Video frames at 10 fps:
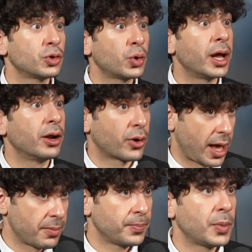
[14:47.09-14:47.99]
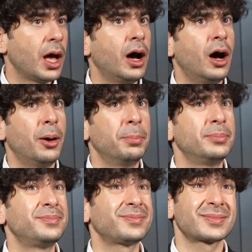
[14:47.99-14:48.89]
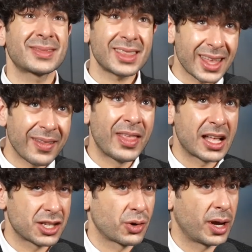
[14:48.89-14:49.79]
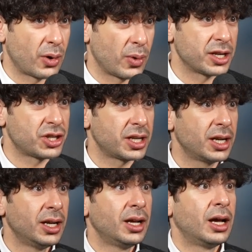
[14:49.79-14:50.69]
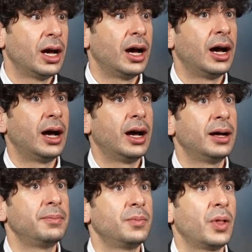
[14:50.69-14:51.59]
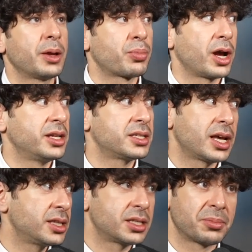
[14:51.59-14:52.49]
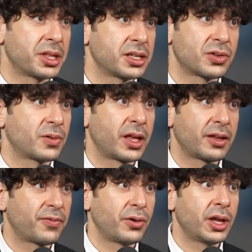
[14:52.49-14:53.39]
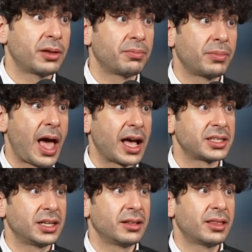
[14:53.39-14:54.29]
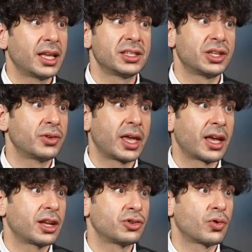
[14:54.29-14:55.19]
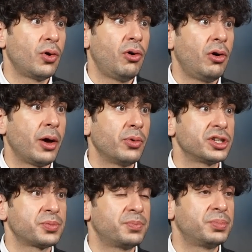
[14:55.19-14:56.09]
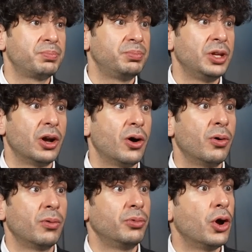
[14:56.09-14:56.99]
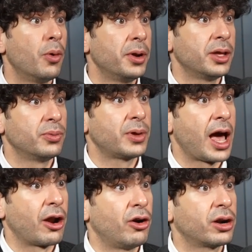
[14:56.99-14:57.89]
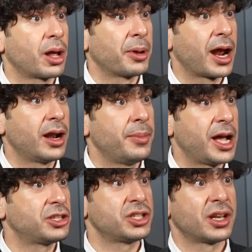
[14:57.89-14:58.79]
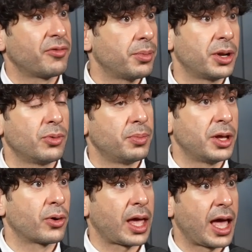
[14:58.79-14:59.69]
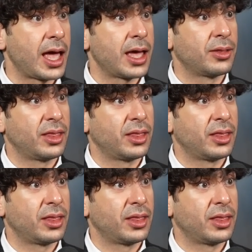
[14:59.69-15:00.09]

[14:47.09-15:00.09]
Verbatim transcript: Great, okay. Um, that's a great question. Uh, like Brian said, some things are like freak accident things that you can't control. I wish, you know, nobody got hurt coming out of the matches and everybody would be okay.